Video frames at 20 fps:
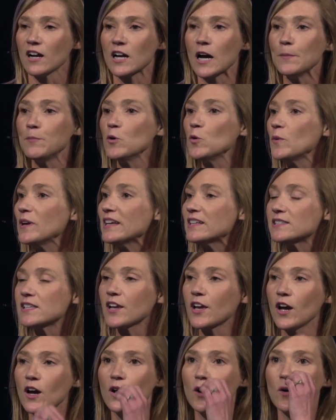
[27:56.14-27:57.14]
A couple
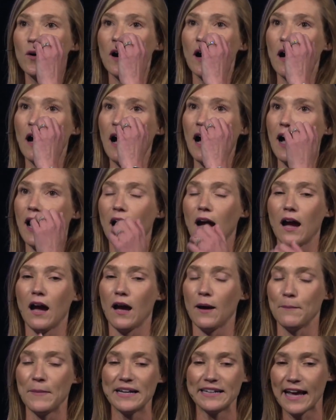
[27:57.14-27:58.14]
weeks ago,
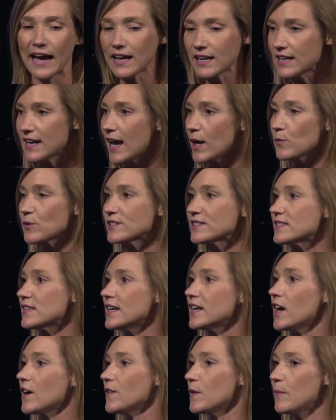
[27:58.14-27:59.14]
my dad and I were
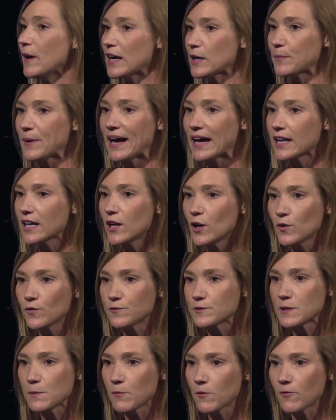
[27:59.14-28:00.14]
sitting on the back patio
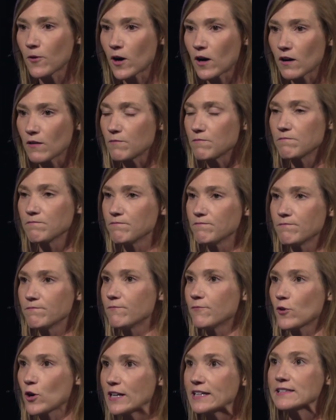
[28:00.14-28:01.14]
of some of our
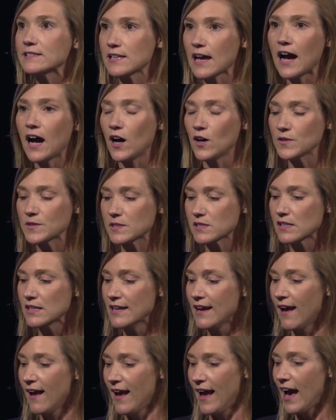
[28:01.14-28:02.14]
friend's house,
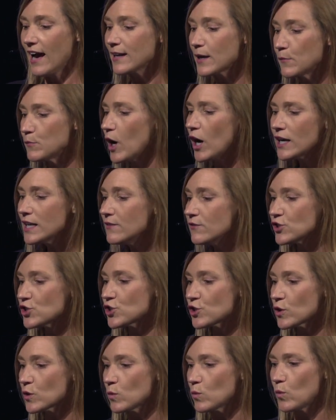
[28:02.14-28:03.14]
and I'm not even
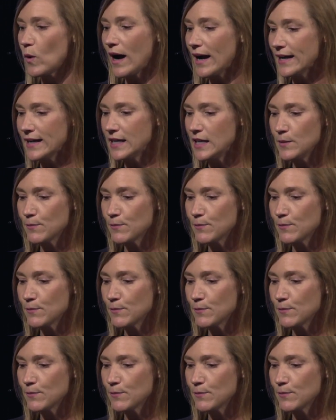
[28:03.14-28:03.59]
sure why